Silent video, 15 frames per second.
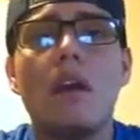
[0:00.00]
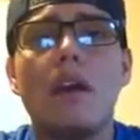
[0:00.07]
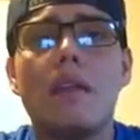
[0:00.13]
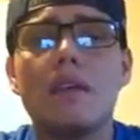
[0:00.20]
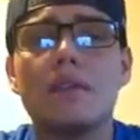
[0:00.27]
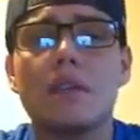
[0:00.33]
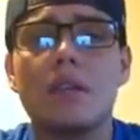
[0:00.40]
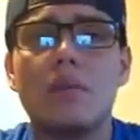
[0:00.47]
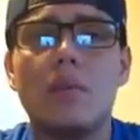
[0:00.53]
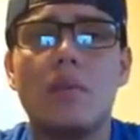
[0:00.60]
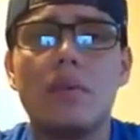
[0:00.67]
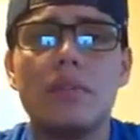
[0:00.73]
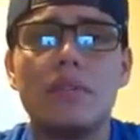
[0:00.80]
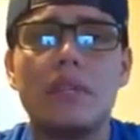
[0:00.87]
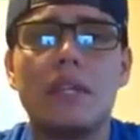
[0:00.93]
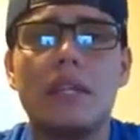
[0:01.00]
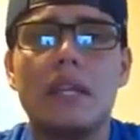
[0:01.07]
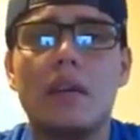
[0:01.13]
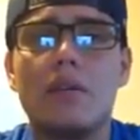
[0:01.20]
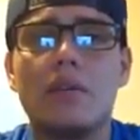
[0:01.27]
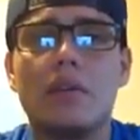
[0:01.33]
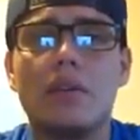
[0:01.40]
And that's kind of what we're seeing
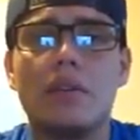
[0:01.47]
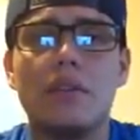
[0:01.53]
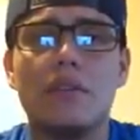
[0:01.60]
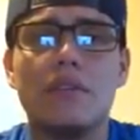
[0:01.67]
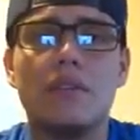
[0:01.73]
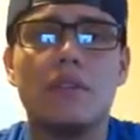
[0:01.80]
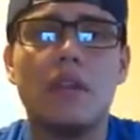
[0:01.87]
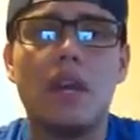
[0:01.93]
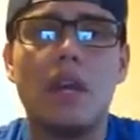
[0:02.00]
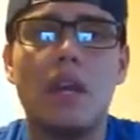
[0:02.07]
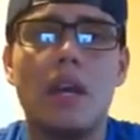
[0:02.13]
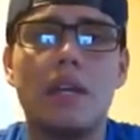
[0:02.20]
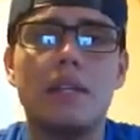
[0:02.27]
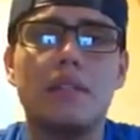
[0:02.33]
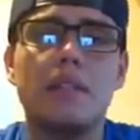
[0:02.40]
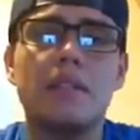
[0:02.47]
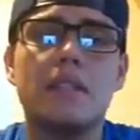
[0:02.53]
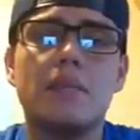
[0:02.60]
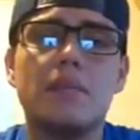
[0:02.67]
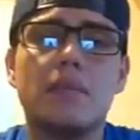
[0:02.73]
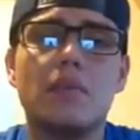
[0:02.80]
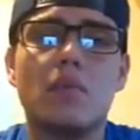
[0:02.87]
now with all this AI
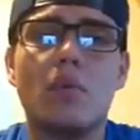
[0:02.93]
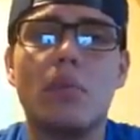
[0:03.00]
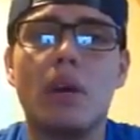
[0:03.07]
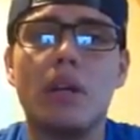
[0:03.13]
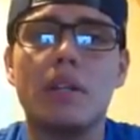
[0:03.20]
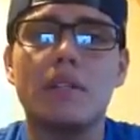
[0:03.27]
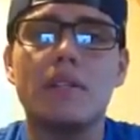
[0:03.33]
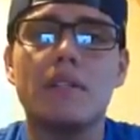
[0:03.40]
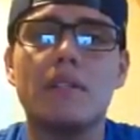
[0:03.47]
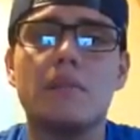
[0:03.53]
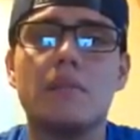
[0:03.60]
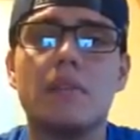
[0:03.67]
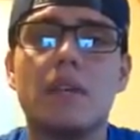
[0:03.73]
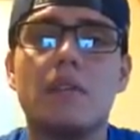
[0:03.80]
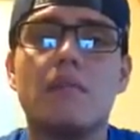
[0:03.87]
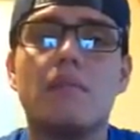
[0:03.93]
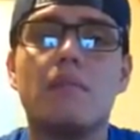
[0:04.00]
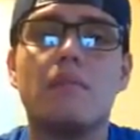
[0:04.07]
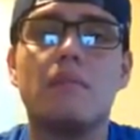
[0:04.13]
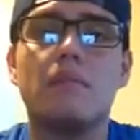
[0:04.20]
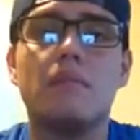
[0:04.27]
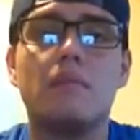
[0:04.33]
systems and robotic systems, that
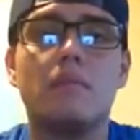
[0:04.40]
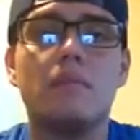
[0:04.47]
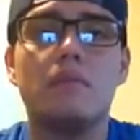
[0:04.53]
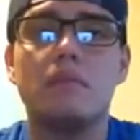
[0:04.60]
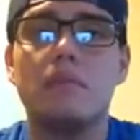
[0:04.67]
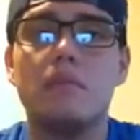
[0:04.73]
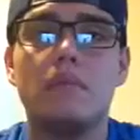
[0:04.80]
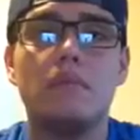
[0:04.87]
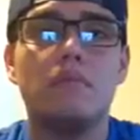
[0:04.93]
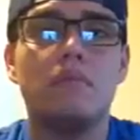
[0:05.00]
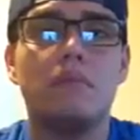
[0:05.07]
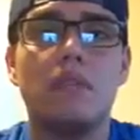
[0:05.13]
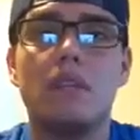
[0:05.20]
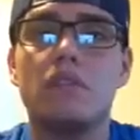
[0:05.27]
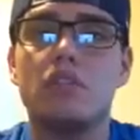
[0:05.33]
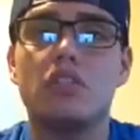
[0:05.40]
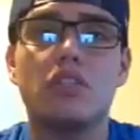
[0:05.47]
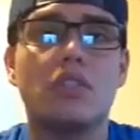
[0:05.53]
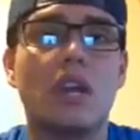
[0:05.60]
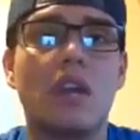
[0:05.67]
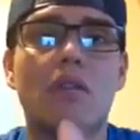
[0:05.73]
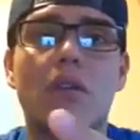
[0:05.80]
things are
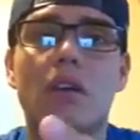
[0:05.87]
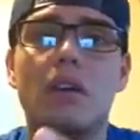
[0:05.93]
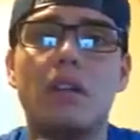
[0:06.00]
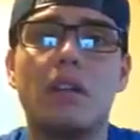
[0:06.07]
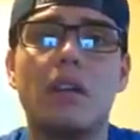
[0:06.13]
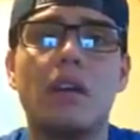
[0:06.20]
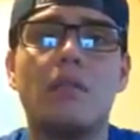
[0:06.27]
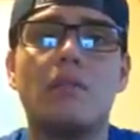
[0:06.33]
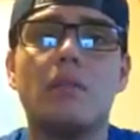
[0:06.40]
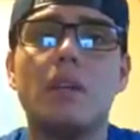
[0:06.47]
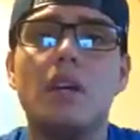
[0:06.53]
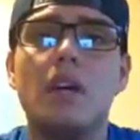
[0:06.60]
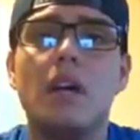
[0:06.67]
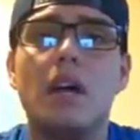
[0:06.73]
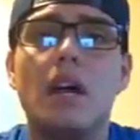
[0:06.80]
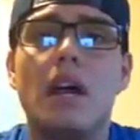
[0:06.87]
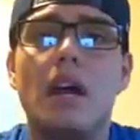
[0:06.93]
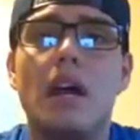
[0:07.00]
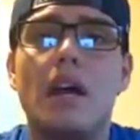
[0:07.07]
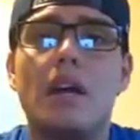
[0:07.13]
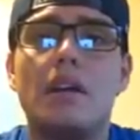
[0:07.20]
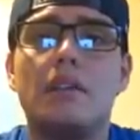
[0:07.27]
just skyrocketing out,
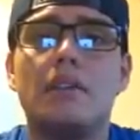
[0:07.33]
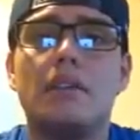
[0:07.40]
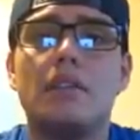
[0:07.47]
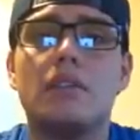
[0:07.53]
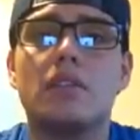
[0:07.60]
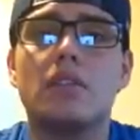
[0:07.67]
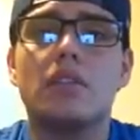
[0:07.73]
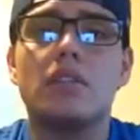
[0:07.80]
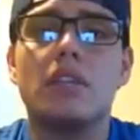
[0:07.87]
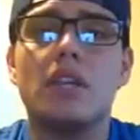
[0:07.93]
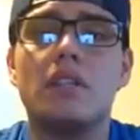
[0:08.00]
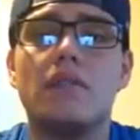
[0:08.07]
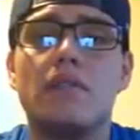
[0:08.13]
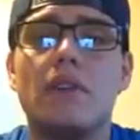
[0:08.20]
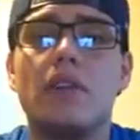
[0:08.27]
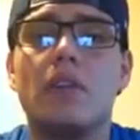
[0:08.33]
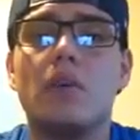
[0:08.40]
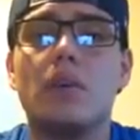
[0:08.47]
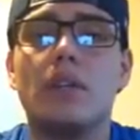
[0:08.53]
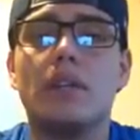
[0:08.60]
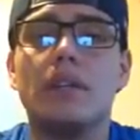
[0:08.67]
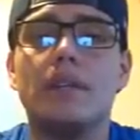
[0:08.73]
and things are going to change very
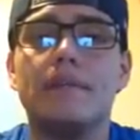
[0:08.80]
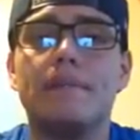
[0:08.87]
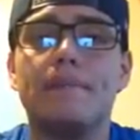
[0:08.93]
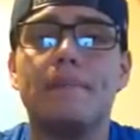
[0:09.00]
quickly.